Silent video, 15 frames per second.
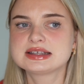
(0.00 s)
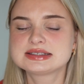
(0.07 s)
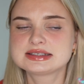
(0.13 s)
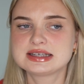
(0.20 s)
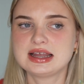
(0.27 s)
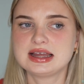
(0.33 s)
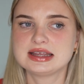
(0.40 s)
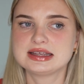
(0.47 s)

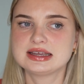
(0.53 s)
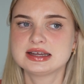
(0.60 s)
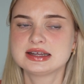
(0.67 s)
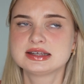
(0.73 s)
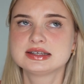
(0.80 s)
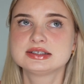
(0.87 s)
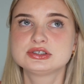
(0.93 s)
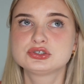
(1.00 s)
this
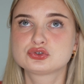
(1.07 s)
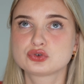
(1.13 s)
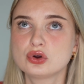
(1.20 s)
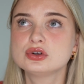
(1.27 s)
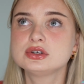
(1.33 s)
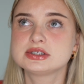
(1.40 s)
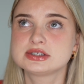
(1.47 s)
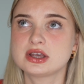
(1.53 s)

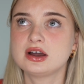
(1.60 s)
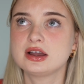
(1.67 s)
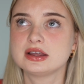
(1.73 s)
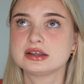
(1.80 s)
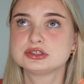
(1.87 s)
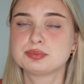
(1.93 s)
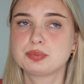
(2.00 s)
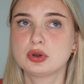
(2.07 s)
strong
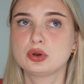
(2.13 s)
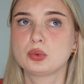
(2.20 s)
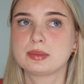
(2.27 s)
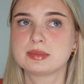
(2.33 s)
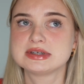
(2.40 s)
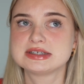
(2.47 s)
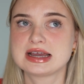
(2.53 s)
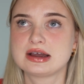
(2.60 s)
desire to put
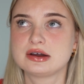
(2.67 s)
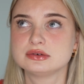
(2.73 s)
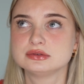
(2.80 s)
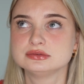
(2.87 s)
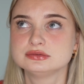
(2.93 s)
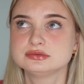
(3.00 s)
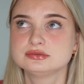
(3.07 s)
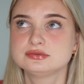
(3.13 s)
women
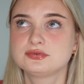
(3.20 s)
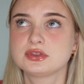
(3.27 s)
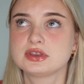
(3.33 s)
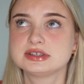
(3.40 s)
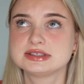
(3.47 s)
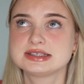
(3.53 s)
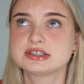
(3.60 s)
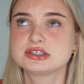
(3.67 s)
down for the
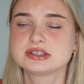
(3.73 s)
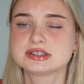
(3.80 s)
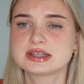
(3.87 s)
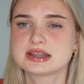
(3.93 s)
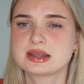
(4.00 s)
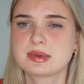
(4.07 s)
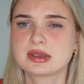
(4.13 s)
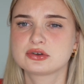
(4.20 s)
decisions
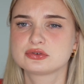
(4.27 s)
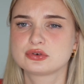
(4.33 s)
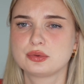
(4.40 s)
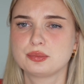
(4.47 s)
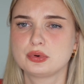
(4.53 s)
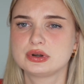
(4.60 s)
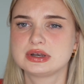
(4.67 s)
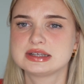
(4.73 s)
that they make on their
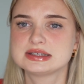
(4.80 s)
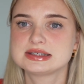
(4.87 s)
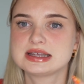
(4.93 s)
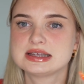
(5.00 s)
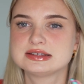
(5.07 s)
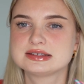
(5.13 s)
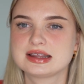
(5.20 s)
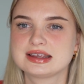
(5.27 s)
own bodies
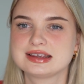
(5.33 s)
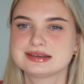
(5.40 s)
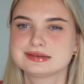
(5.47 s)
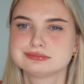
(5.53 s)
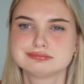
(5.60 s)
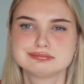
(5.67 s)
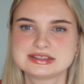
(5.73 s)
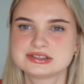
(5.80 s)
is
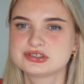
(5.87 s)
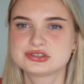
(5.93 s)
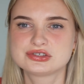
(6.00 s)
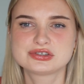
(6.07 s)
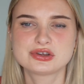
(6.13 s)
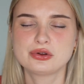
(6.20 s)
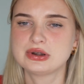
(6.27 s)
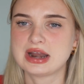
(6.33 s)
it's just
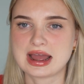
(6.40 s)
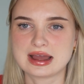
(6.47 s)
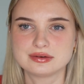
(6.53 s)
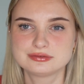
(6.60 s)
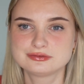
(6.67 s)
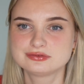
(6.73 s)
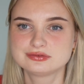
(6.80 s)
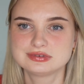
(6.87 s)
so
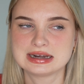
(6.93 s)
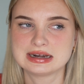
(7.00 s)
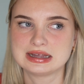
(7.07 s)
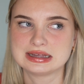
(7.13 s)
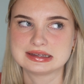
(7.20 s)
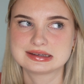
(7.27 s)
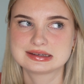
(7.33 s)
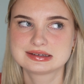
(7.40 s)
naff and
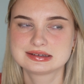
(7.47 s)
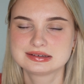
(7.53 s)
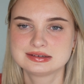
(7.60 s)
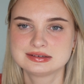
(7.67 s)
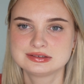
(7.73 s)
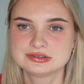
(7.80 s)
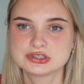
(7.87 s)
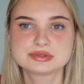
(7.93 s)

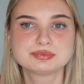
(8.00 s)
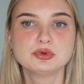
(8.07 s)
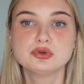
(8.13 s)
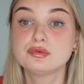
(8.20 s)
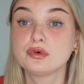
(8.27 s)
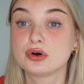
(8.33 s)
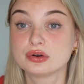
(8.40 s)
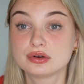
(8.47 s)
just
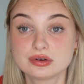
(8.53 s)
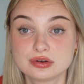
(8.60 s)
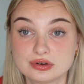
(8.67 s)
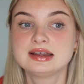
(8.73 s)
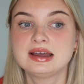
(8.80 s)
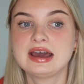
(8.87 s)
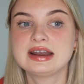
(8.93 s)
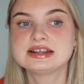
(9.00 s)
move on.
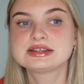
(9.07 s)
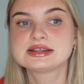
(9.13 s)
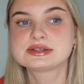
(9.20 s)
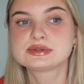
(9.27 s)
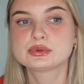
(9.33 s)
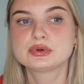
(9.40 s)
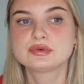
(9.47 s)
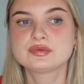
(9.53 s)
And it's this
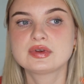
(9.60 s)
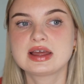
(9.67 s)
sort of